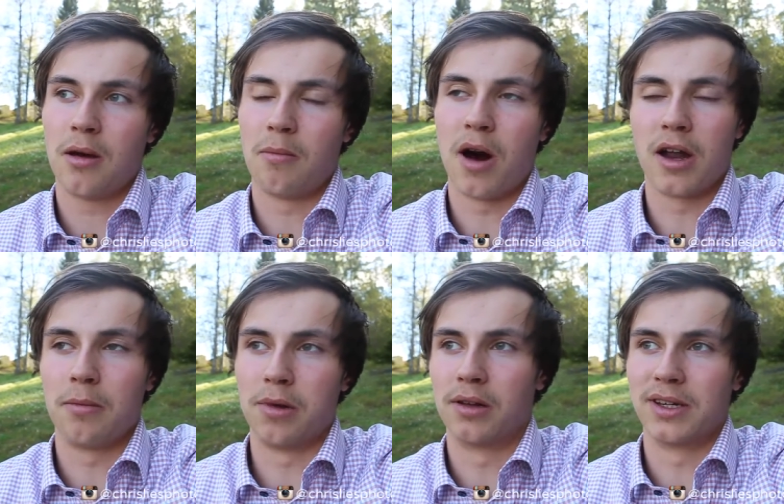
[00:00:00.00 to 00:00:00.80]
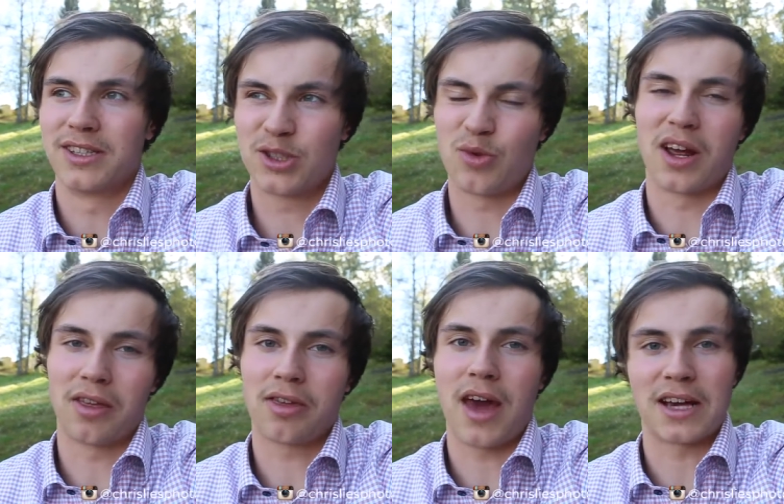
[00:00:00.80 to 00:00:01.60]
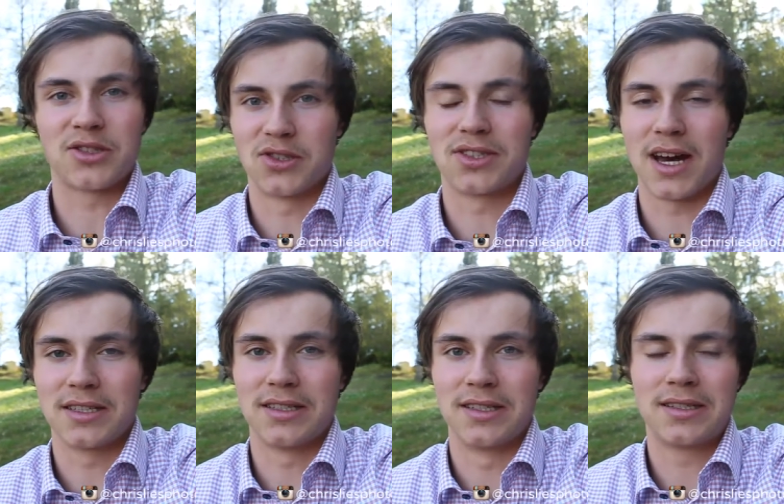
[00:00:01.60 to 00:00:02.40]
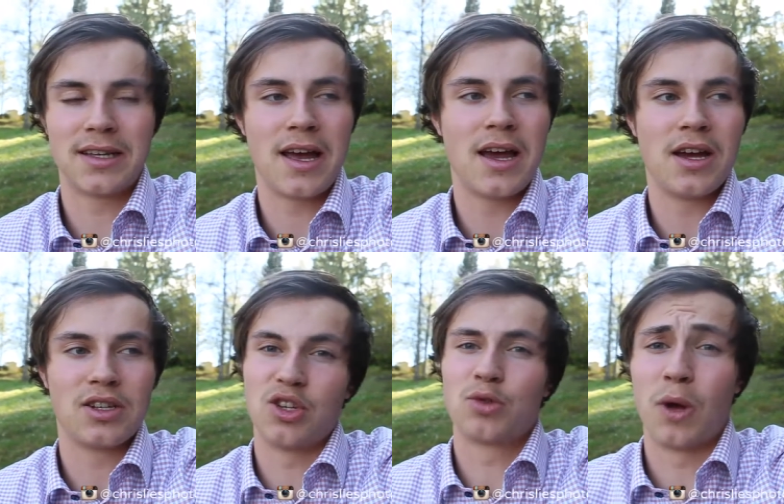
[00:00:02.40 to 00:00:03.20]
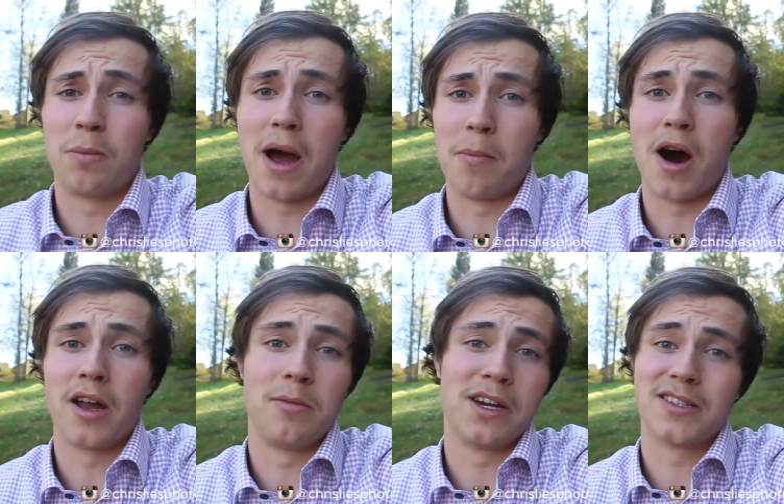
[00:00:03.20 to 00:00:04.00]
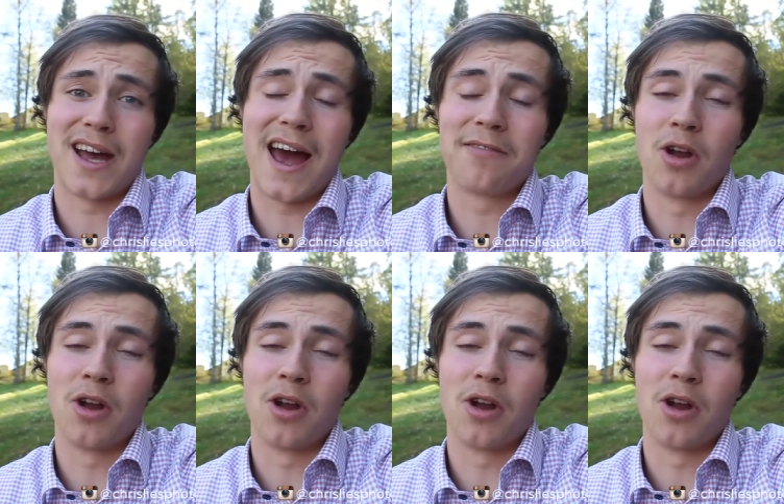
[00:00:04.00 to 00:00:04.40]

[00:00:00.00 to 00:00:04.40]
bodybuilding strength exercises just with my body, because I have